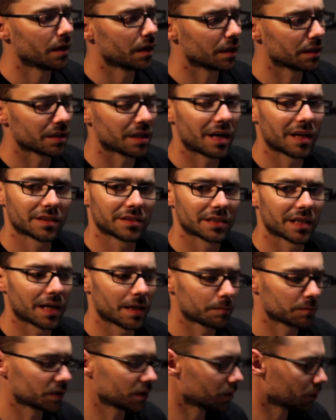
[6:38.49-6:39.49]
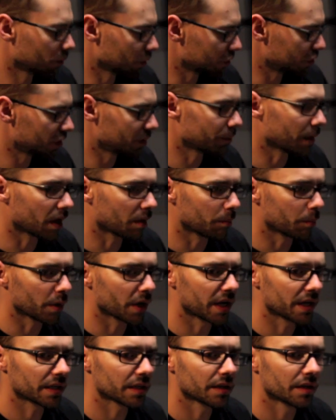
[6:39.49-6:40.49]
And a lot of times with a sheet metal
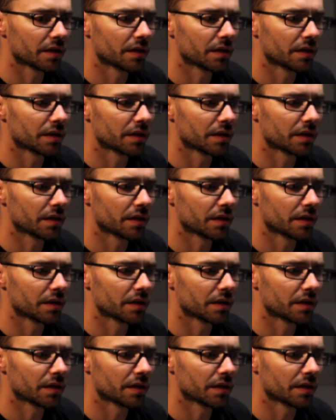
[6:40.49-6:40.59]
brake,